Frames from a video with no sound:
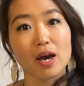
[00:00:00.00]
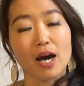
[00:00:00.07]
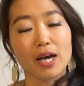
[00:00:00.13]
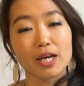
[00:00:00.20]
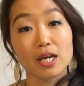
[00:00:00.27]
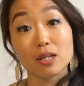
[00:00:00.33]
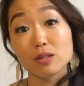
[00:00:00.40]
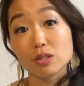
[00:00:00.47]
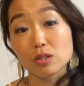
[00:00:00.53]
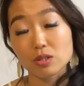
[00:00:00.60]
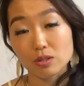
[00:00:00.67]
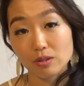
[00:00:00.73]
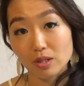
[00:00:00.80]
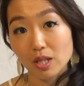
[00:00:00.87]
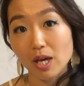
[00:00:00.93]
I had
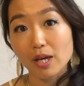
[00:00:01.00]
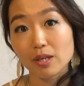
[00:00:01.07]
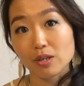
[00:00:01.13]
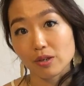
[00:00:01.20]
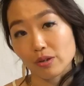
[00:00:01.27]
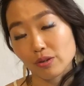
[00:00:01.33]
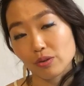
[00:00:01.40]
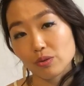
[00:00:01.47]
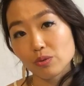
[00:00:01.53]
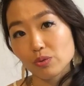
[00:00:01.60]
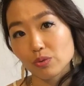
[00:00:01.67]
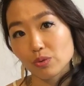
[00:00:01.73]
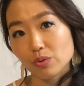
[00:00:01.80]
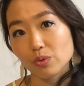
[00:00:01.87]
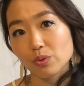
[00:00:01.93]
this client
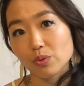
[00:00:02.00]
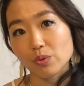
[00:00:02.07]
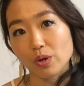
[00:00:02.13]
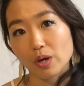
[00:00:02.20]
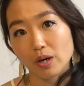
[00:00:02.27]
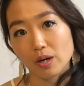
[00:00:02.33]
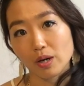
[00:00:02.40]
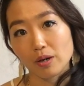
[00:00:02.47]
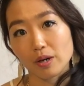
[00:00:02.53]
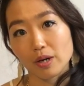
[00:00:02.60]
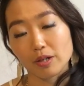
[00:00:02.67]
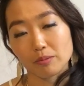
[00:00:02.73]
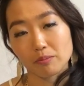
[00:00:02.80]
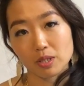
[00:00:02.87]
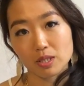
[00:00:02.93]
who
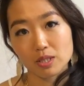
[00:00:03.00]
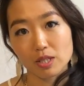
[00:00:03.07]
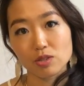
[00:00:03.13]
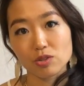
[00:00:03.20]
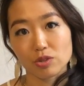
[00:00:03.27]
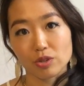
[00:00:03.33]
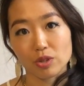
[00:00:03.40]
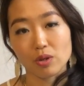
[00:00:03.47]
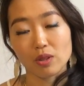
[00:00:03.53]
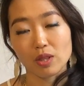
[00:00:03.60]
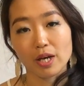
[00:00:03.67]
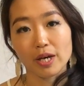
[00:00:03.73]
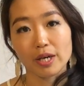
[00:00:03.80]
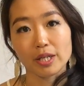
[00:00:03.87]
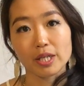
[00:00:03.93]
had my session
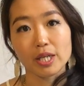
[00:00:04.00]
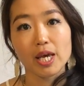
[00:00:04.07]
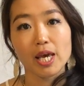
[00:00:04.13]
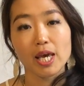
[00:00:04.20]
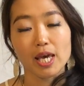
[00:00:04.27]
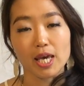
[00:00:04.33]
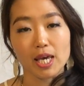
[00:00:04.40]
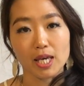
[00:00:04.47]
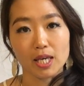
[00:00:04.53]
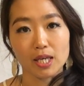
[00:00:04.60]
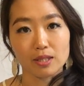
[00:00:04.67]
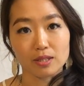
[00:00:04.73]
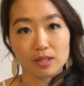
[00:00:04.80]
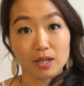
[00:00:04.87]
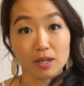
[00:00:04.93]
online,
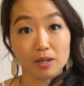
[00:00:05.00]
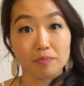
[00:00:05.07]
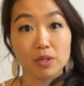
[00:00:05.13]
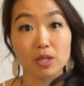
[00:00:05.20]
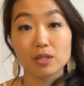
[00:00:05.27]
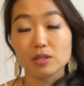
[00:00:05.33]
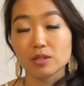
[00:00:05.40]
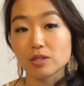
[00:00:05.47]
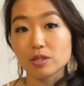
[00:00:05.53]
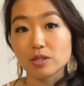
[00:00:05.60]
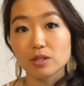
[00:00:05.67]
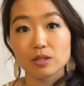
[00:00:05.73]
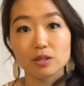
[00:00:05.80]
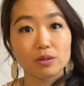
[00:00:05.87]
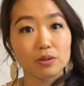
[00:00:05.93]
and
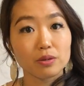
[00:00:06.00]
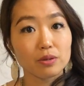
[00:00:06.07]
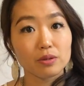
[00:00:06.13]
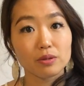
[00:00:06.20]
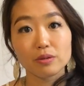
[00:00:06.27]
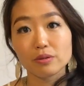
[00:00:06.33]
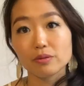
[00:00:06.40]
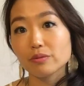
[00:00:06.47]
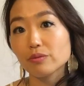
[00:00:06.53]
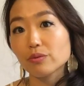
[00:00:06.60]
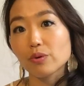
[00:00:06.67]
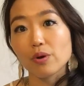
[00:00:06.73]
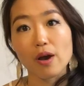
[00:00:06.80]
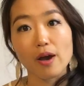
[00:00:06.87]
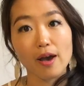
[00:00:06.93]
she
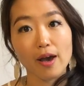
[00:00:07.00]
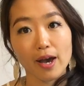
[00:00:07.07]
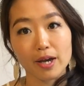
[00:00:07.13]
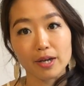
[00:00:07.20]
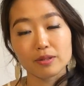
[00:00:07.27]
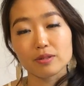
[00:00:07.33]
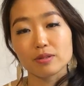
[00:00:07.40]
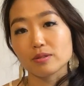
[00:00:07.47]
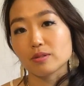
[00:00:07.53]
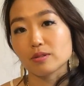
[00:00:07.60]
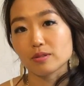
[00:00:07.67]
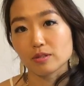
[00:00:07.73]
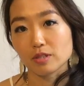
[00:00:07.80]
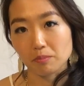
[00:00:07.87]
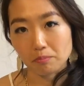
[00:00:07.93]
had
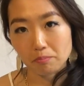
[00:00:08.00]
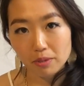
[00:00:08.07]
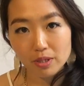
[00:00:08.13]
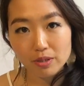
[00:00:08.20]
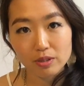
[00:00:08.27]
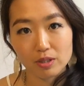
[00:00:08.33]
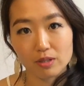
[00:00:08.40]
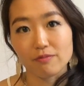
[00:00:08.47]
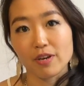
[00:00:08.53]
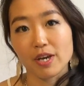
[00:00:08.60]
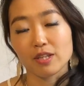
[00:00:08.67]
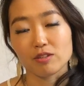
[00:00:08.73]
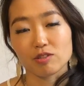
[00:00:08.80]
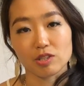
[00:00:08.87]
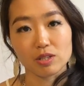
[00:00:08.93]
some big
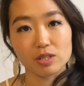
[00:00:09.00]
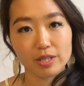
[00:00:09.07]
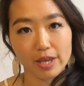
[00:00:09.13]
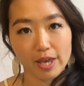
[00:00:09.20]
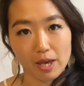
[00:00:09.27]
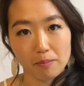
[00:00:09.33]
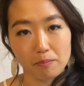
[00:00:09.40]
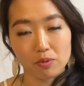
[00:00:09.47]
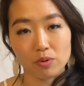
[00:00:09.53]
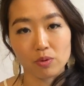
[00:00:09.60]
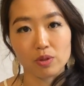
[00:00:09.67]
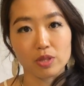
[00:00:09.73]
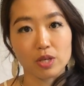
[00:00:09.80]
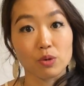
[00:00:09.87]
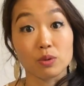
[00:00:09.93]
event just
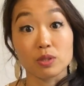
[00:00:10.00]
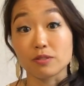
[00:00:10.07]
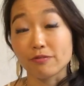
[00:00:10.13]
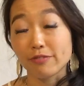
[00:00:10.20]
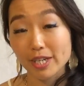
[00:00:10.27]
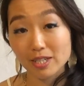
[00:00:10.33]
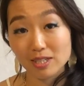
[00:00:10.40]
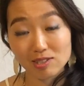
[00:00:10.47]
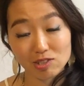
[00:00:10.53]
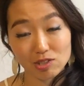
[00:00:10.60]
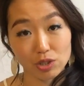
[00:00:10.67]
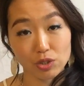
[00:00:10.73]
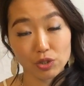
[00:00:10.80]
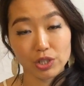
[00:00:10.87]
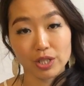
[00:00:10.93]
happen that was very
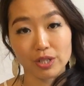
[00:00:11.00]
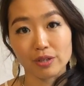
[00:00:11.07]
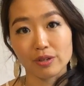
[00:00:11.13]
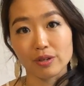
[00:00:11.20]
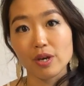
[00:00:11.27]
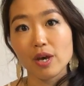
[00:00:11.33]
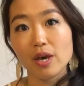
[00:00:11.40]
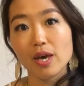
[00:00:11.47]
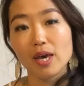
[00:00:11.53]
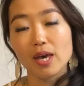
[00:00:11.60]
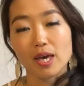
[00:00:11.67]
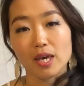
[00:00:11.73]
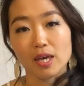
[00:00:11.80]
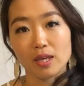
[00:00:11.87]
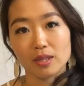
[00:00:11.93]
shocking,
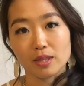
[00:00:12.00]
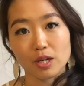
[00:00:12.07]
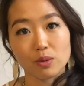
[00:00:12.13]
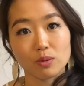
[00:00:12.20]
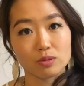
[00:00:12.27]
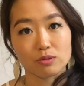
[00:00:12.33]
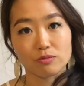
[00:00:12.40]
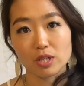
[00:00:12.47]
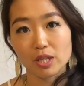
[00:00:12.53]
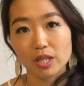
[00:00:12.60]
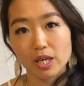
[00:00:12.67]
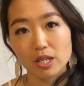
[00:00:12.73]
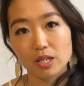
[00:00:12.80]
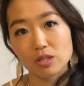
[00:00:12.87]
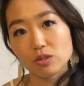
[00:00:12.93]
and that was
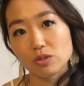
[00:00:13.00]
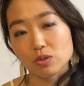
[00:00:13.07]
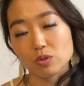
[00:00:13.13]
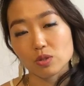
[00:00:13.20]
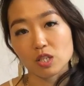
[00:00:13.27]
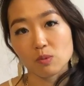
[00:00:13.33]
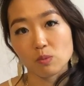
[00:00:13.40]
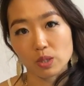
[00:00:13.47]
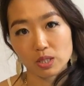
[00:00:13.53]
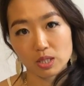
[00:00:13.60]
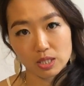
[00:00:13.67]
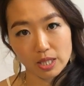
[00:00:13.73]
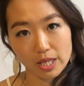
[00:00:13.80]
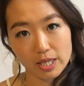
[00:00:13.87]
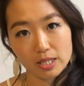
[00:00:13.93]
related to
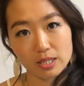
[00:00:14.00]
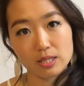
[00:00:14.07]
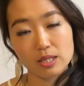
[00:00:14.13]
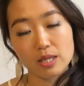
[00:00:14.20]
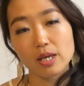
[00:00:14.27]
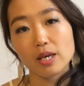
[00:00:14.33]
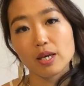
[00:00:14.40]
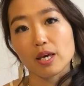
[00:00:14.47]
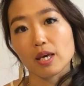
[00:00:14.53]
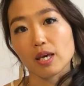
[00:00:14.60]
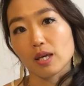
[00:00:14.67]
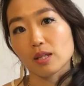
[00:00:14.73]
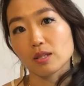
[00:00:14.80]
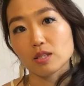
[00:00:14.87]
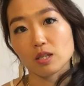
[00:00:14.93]
someone's death,
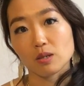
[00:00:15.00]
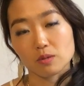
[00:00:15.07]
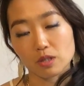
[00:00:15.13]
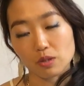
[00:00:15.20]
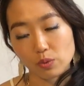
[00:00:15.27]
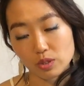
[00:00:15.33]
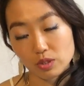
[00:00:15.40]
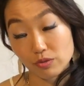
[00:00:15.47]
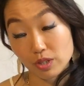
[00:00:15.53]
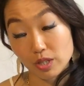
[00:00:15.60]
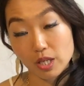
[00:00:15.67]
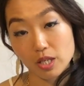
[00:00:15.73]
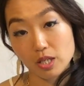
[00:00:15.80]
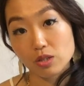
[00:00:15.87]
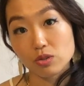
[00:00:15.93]
and that was
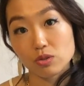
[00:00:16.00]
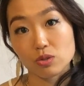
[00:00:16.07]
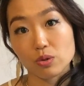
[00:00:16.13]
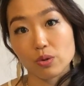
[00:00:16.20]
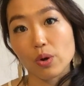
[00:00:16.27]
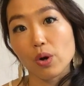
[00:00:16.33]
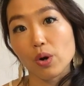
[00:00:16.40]
related to